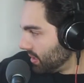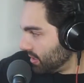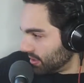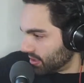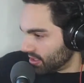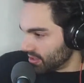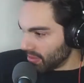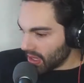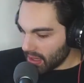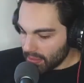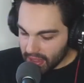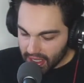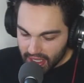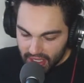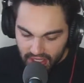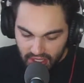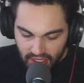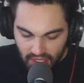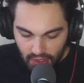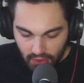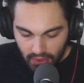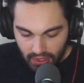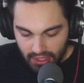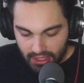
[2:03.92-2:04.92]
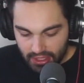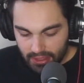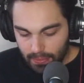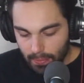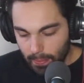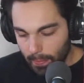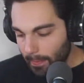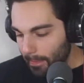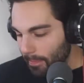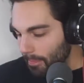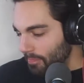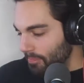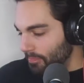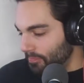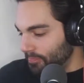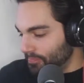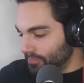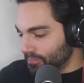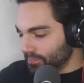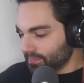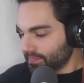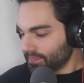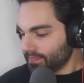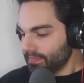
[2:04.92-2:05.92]
so my biggest annoyance,
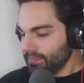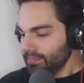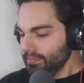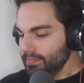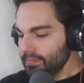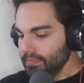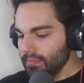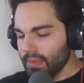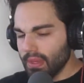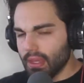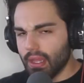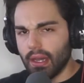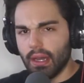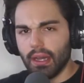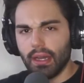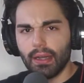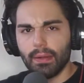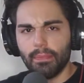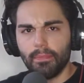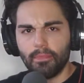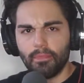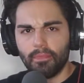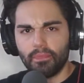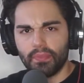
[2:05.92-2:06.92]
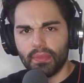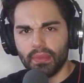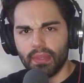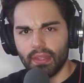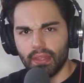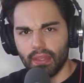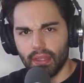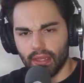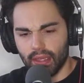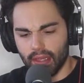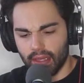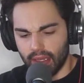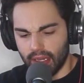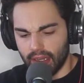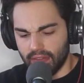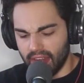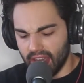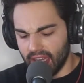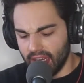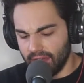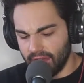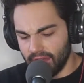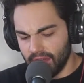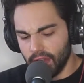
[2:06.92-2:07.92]
I've
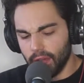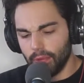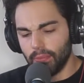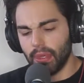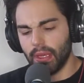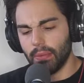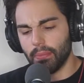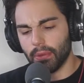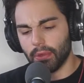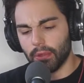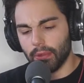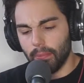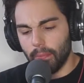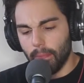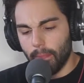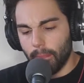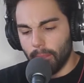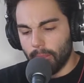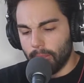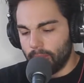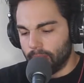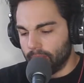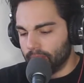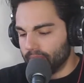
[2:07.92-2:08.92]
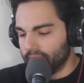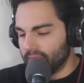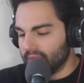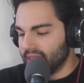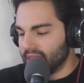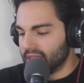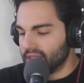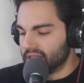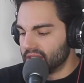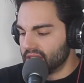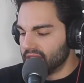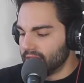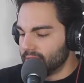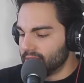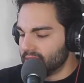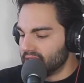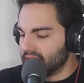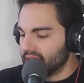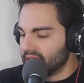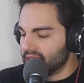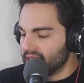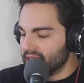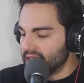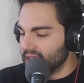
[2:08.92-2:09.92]
had a few people that seem
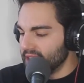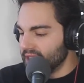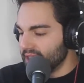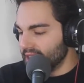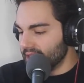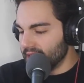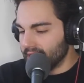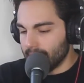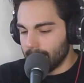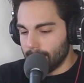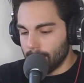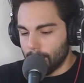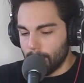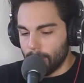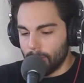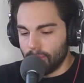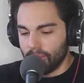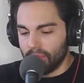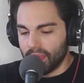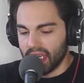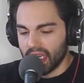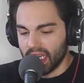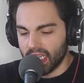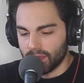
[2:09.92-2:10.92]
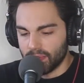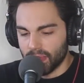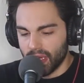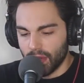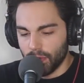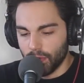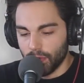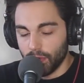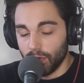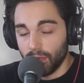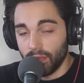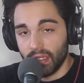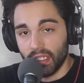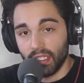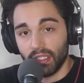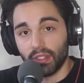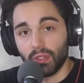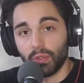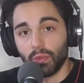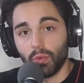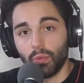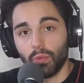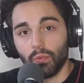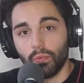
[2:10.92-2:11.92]
to think that because my room
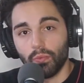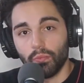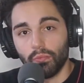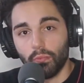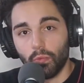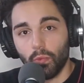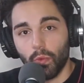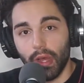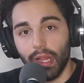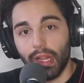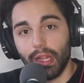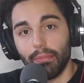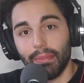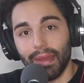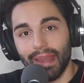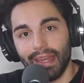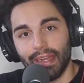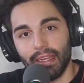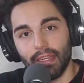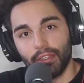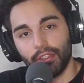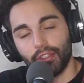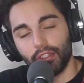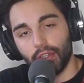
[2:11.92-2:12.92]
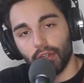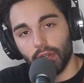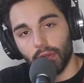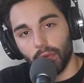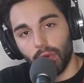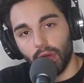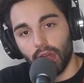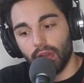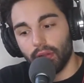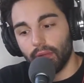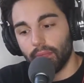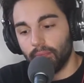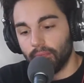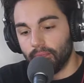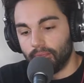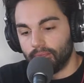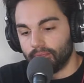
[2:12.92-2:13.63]
is well managed or well